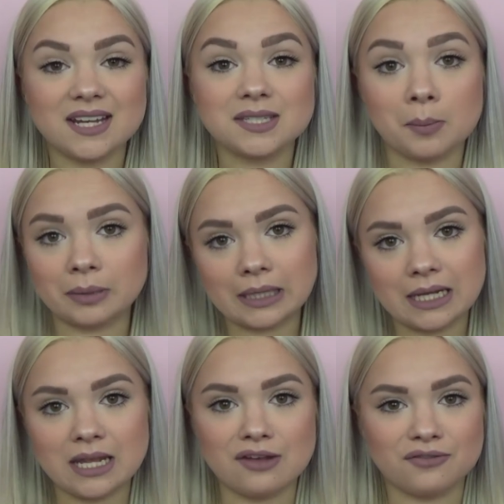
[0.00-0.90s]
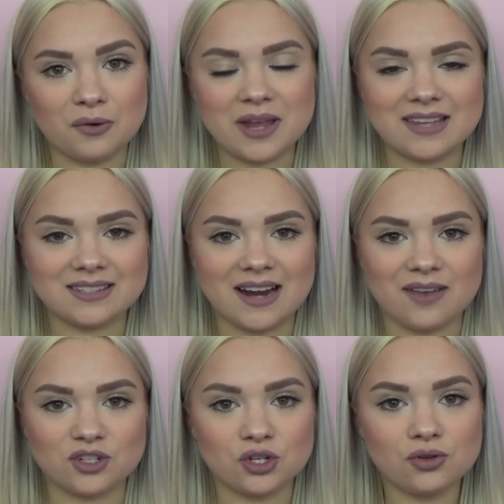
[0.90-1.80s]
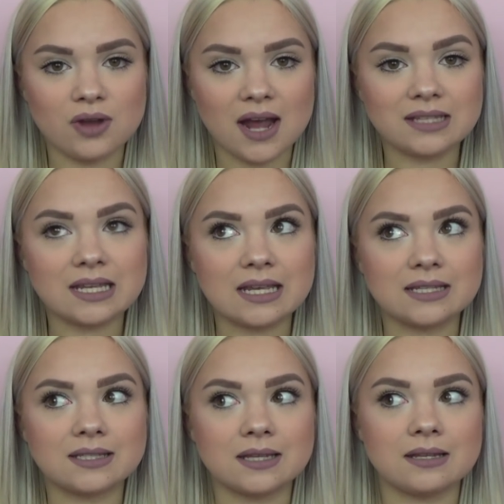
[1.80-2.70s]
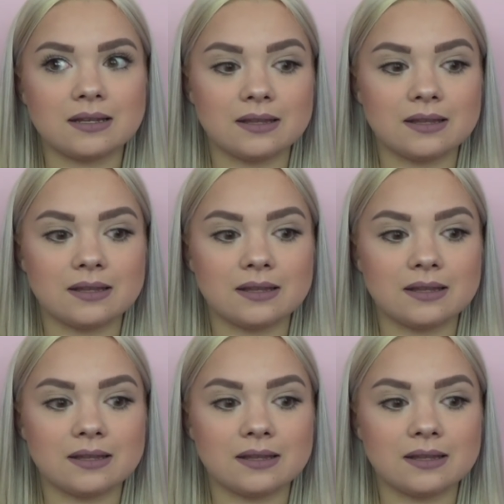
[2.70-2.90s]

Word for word: The next blingy phone case that I have to show you guys is